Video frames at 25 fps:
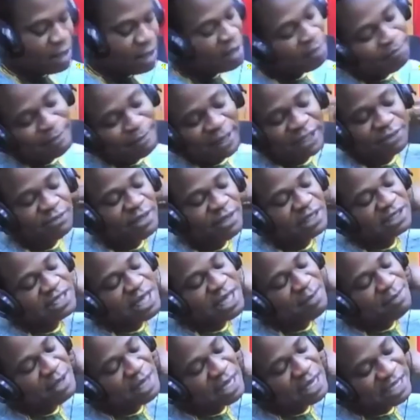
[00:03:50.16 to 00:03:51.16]
But me,
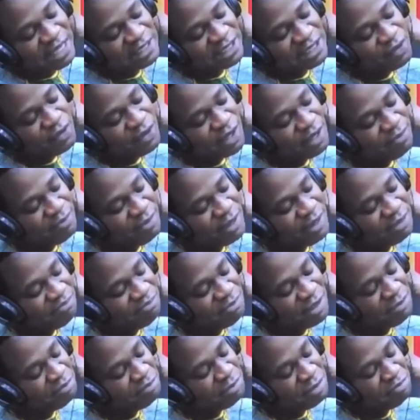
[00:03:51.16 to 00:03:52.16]
some may cast away, me
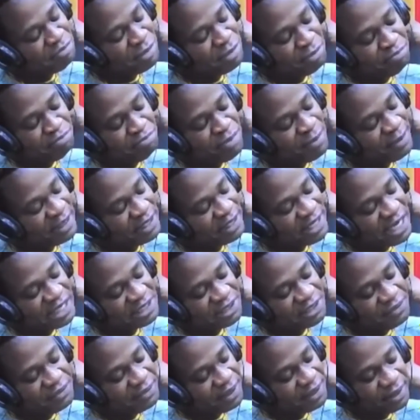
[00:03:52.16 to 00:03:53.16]

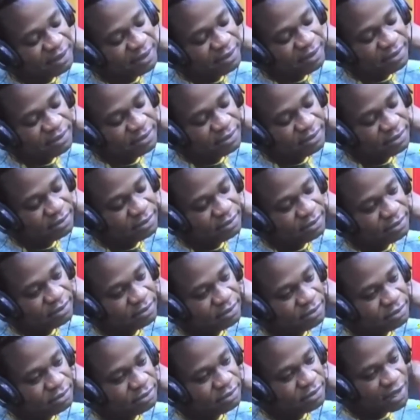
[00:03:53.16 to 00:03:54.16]
maintenance injury.
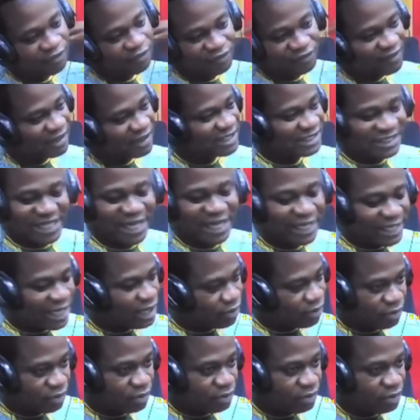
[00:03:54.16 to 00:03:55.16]
I've never sat
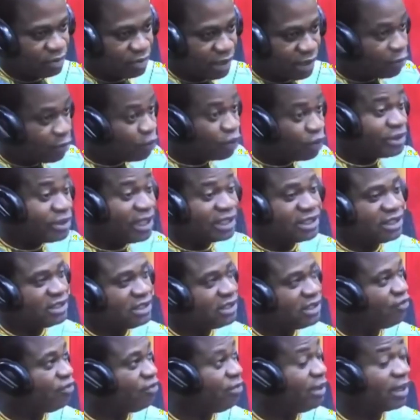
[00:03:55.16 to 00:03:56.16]
down and watched that
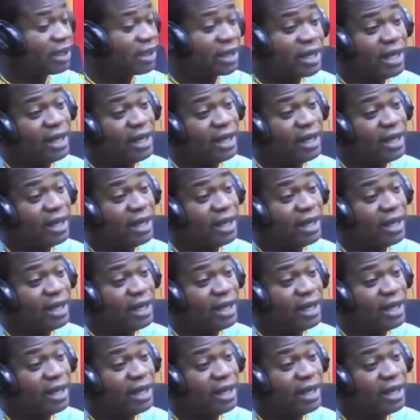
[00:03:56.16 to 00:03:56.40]
interview.